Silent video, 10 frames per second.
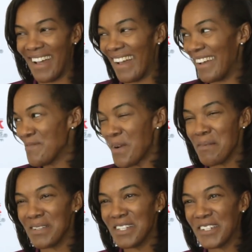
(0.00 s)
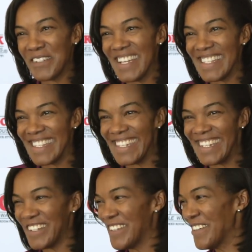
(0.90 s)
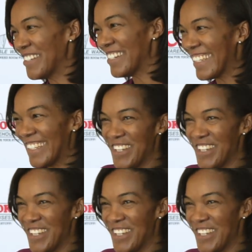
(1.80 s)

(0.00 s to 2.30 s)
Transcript: I probably looked crazy sitting in the corner